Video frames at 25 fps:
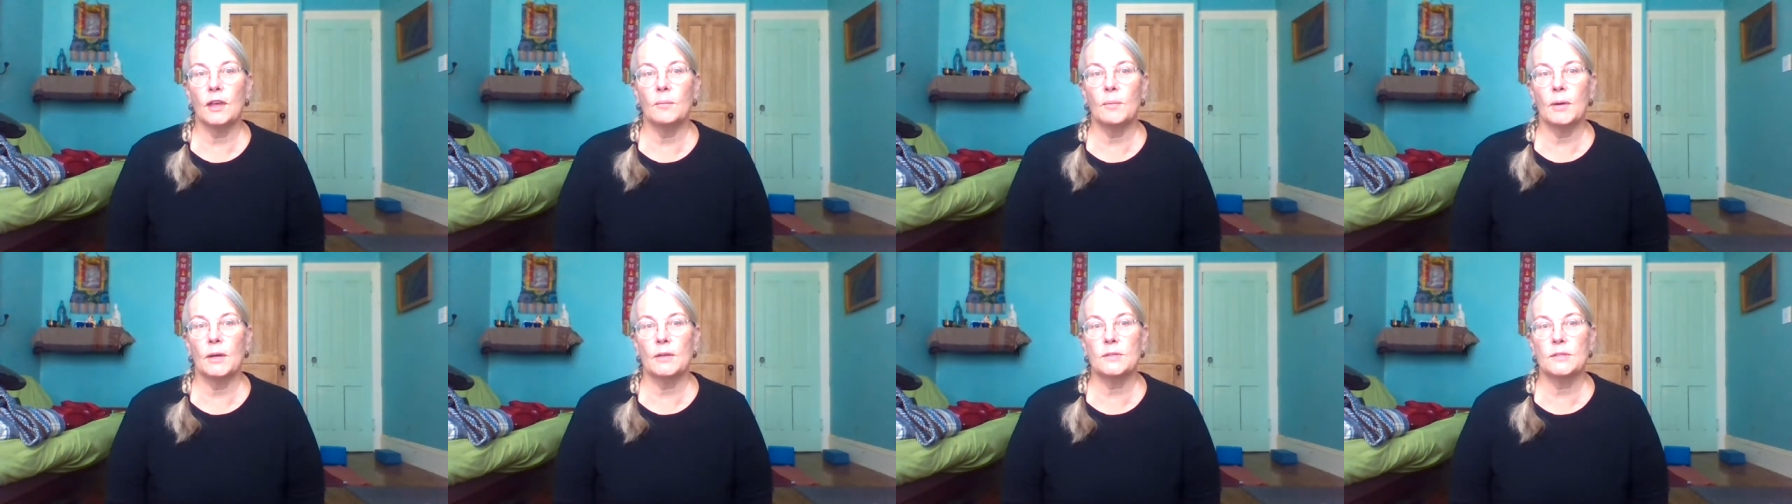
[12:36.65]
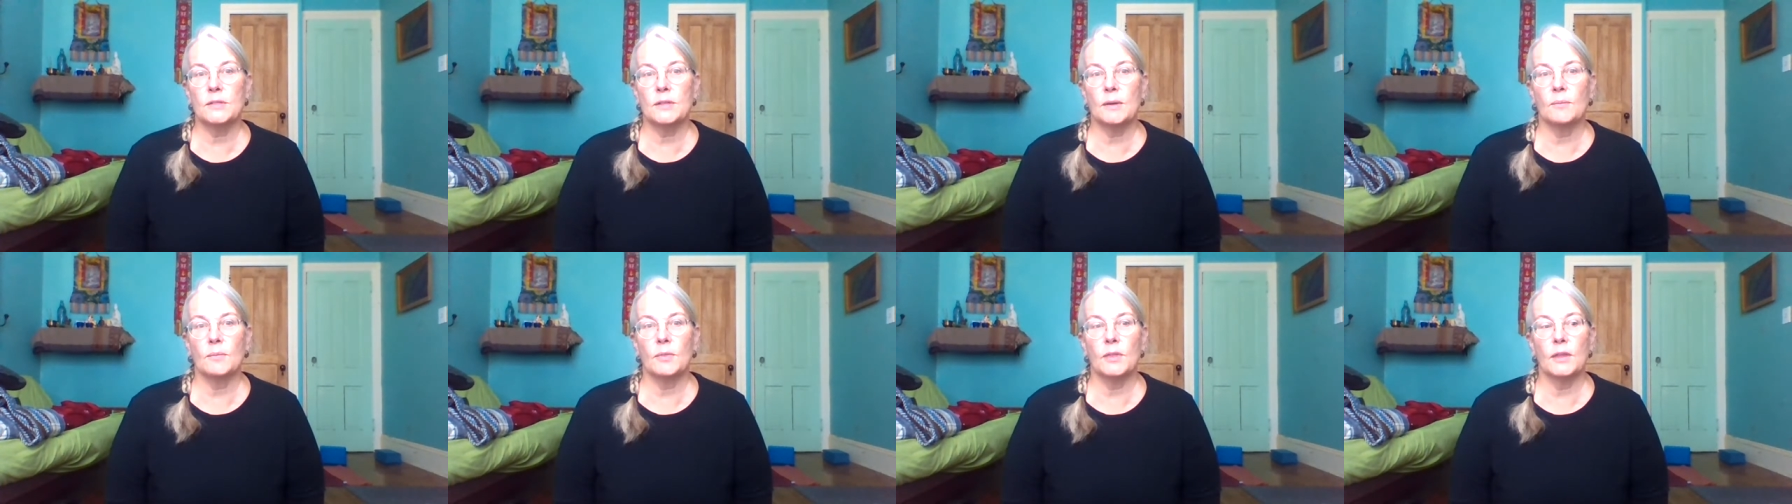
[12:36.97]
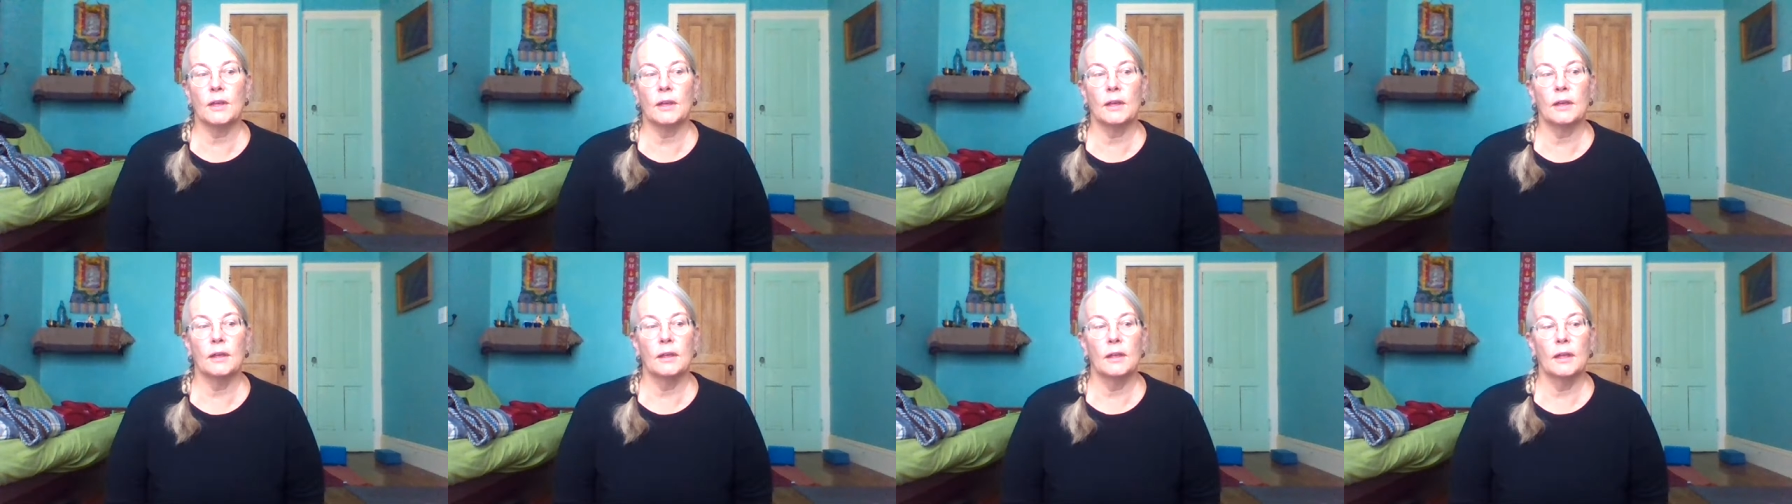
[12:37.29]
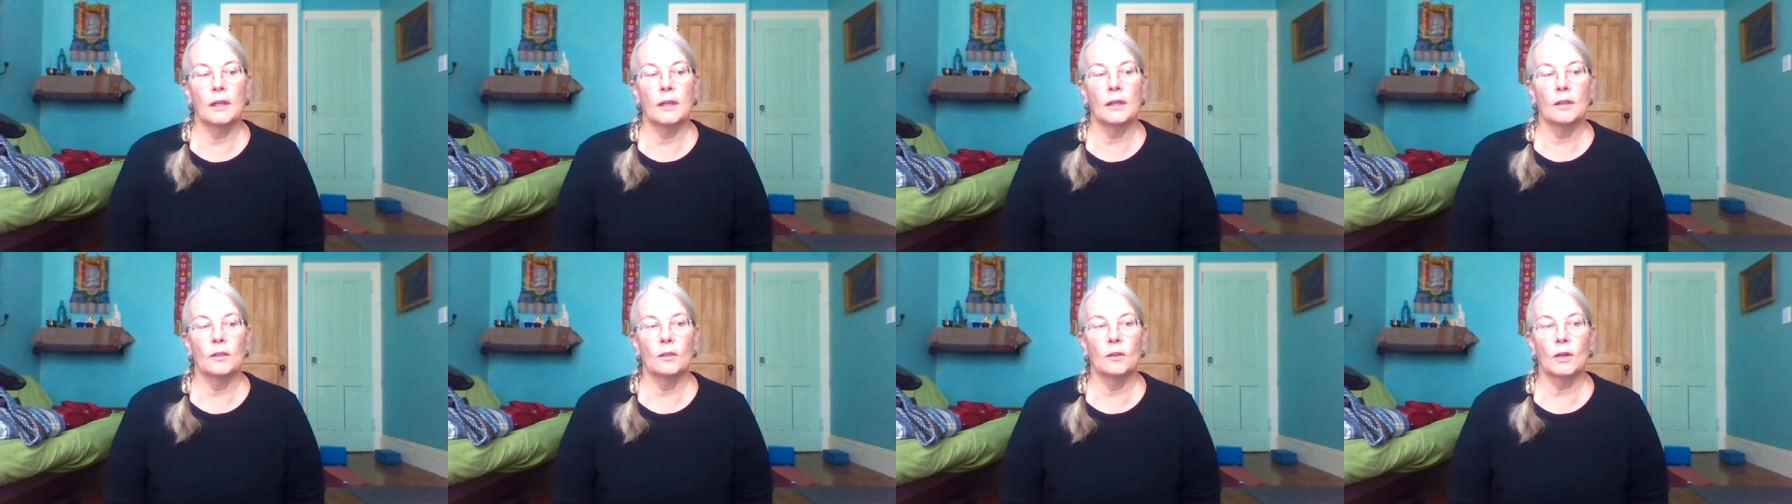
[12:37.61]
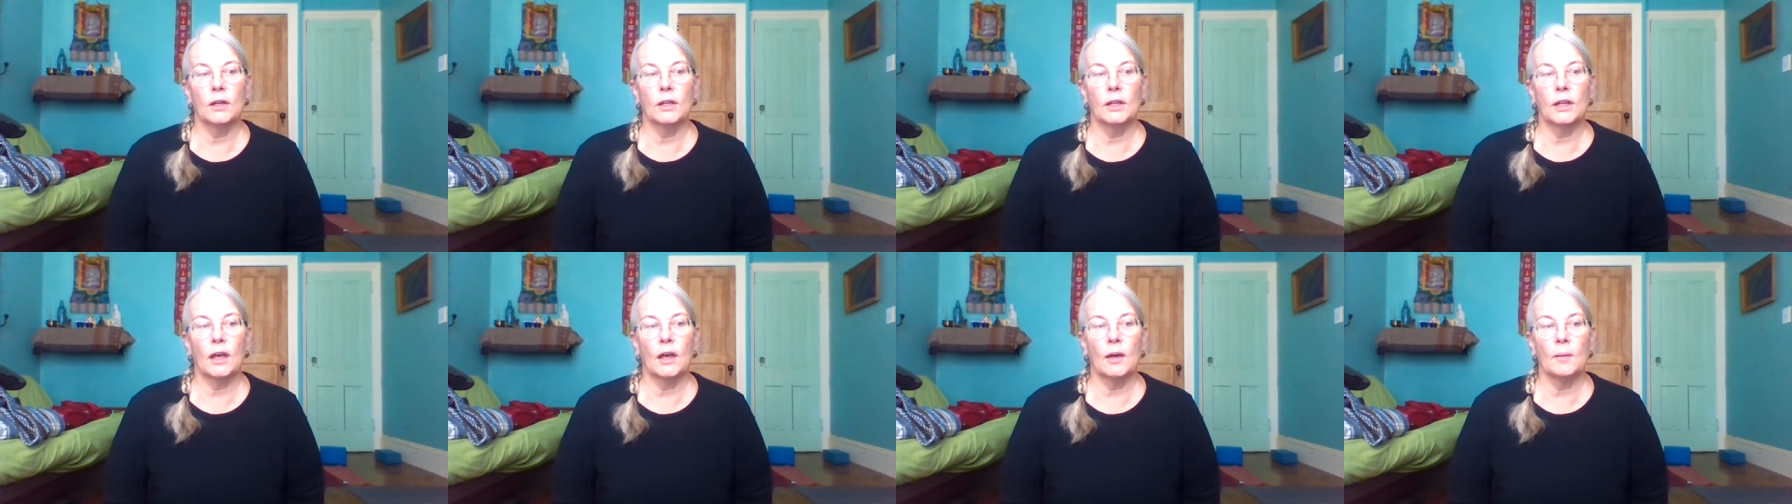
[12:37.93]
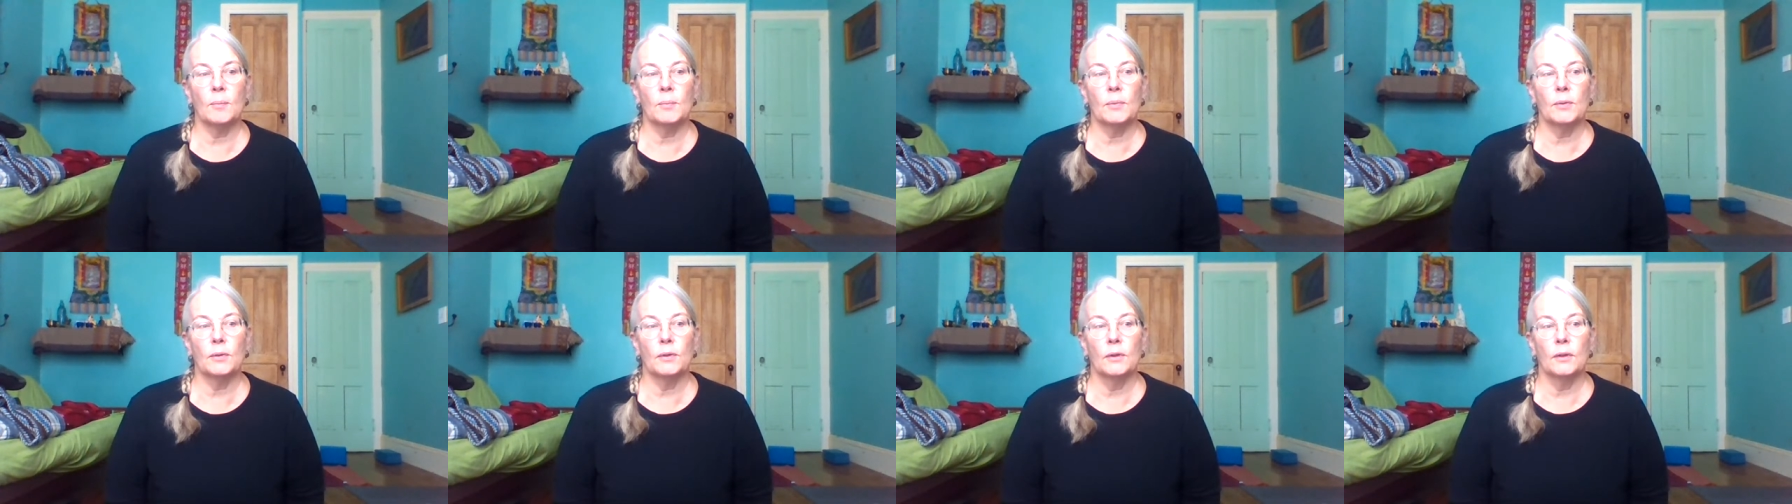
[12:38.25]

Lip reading: about something, look it up,